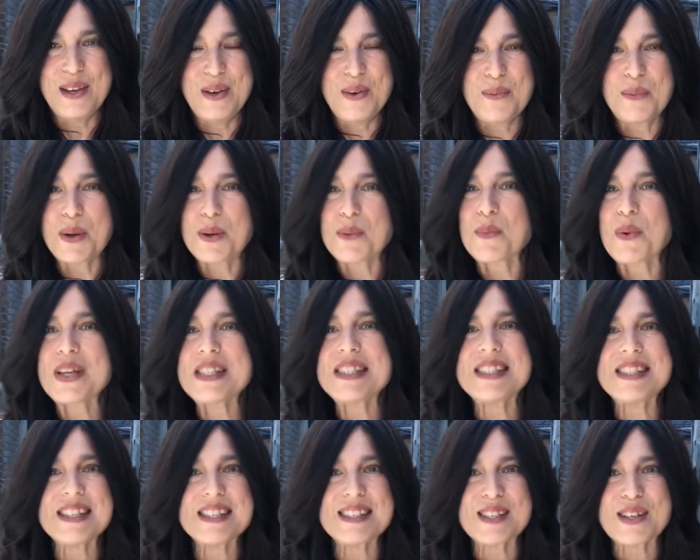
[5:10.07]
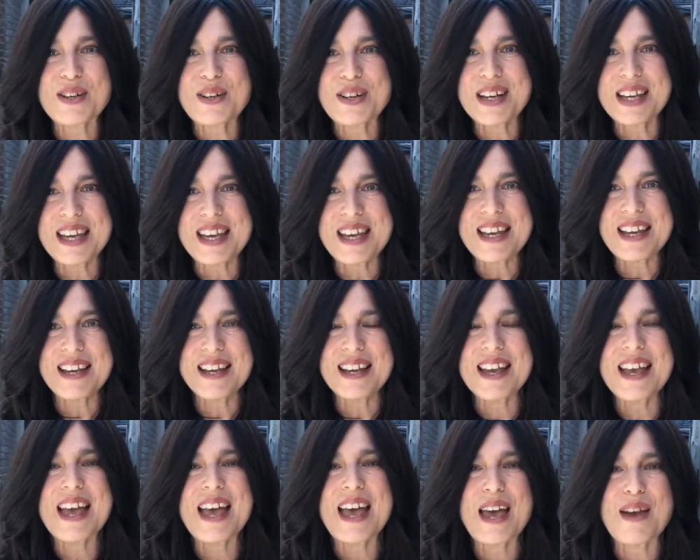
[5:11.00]
when one sees a cookie,
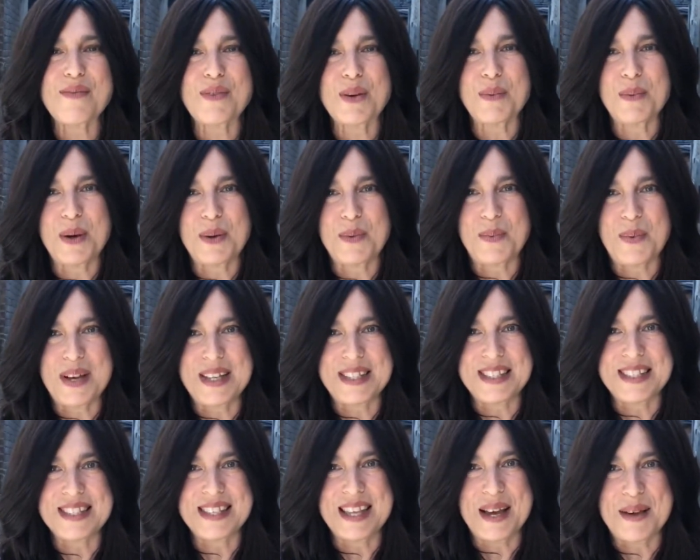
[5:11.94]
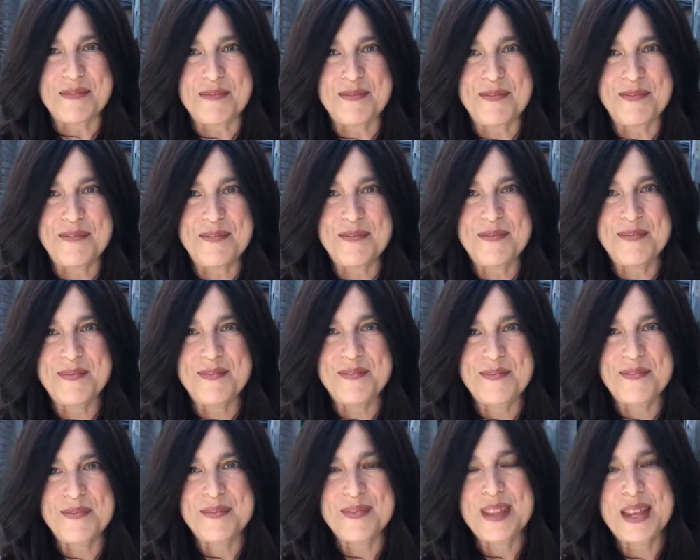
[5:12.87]
everyone wants some.
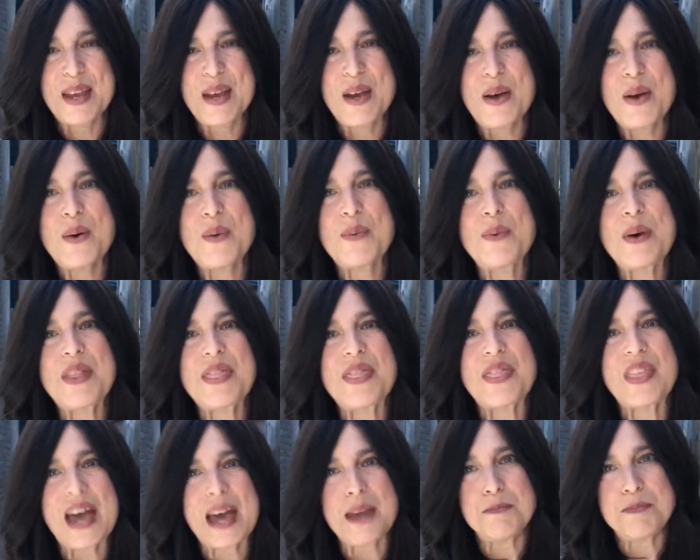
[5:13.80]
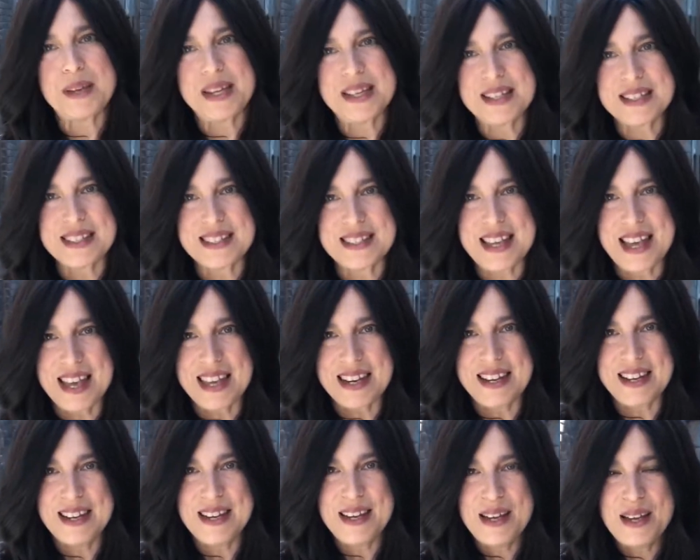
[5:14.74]
With that being said,
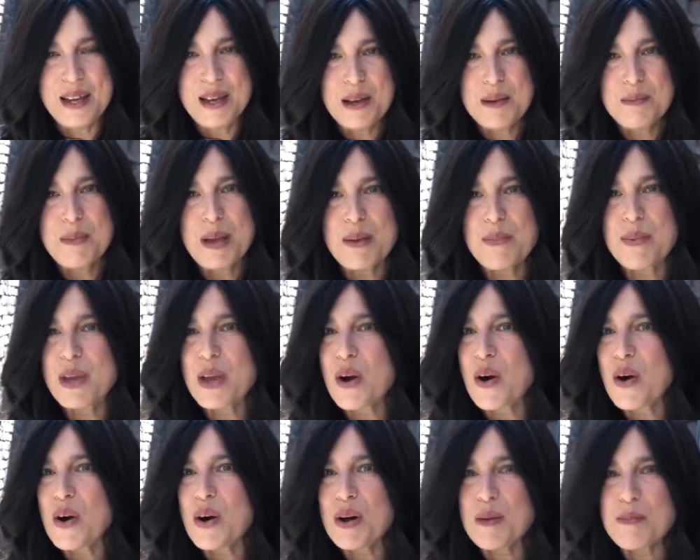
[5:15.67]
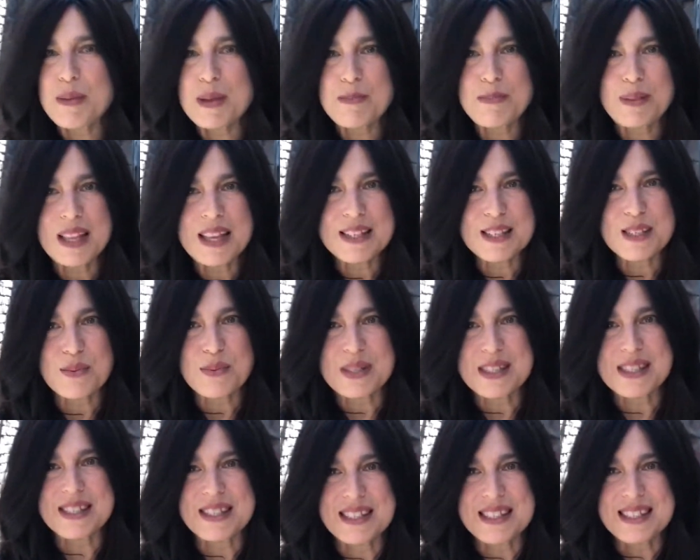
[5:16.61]
may we all be blessed with
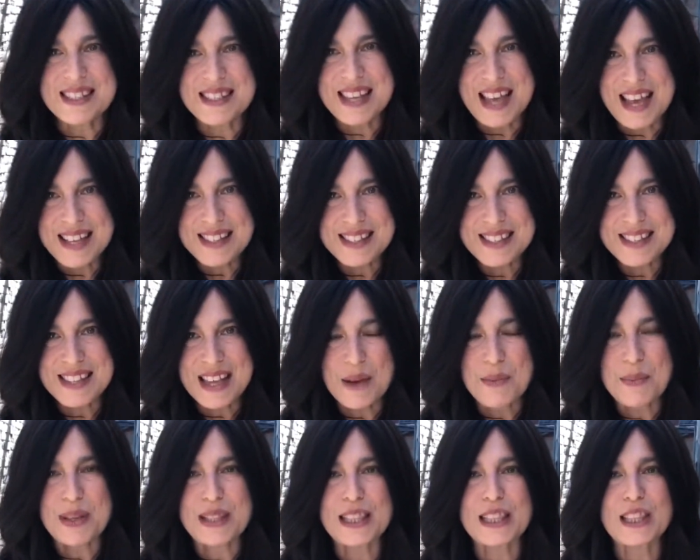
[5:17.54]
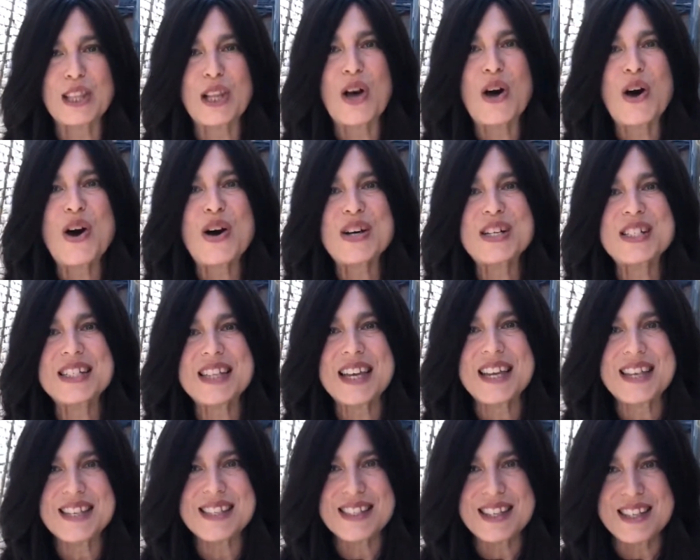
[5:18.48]
success and with long
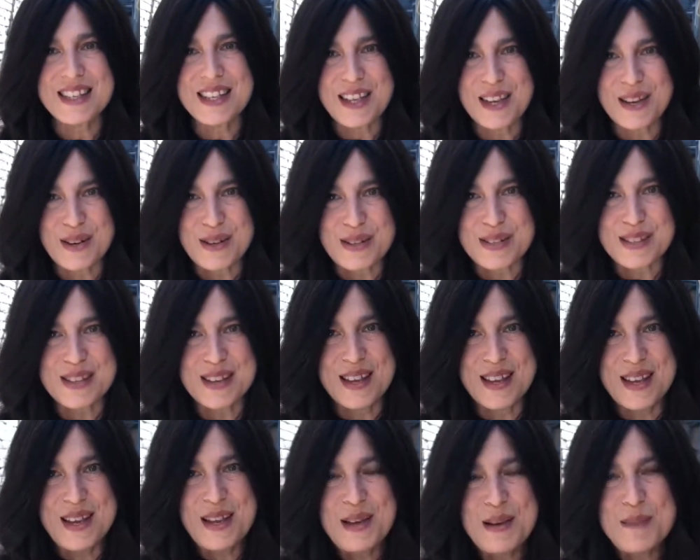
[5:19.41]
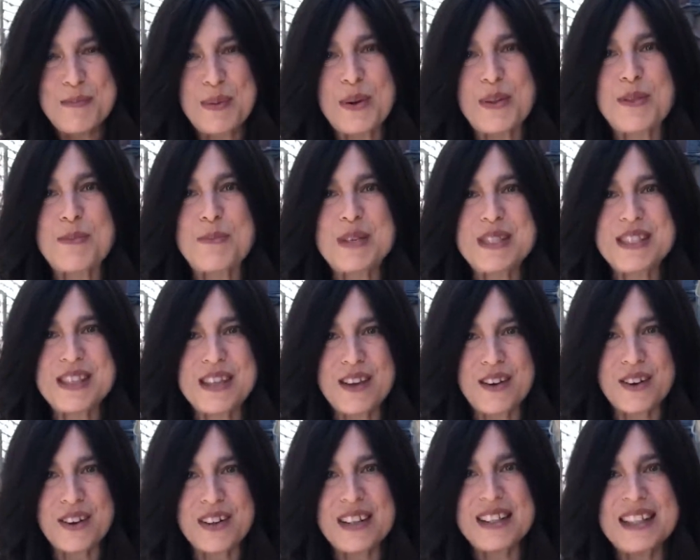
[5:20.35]
days and years, both
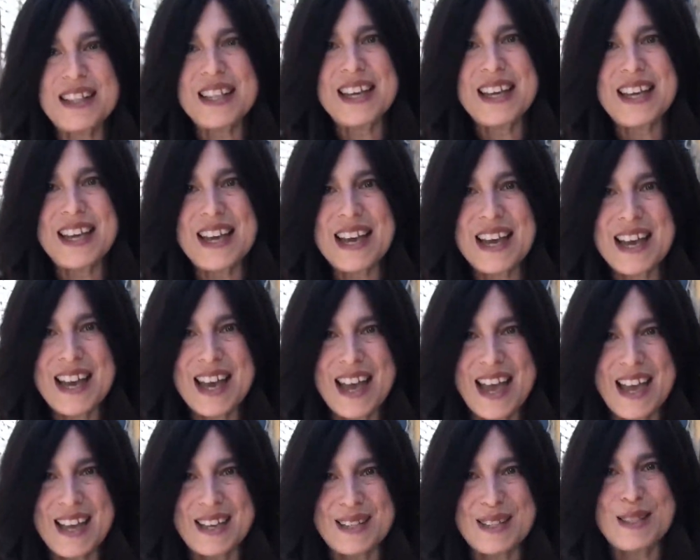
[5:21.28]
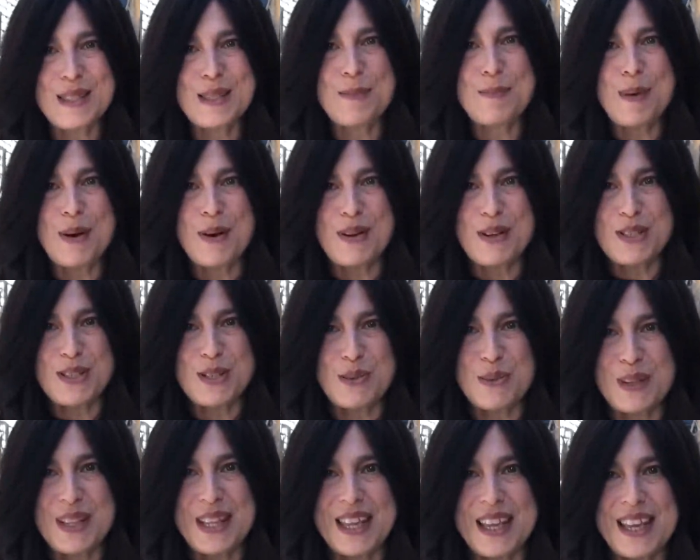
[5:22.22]
materially and
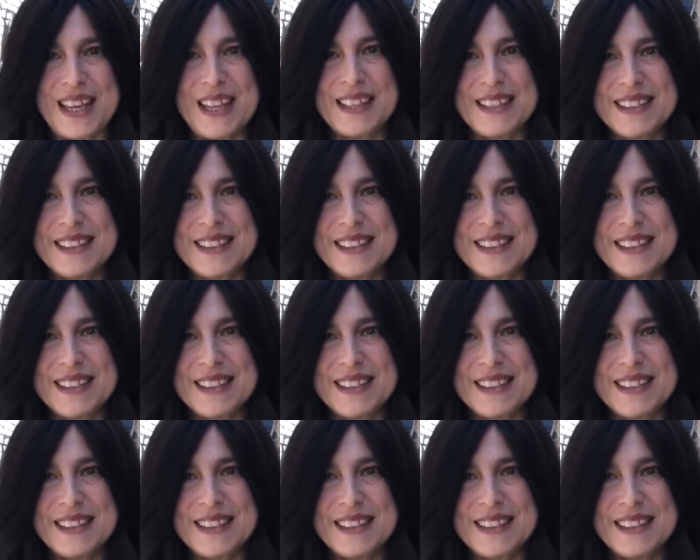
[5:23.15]
spiritually.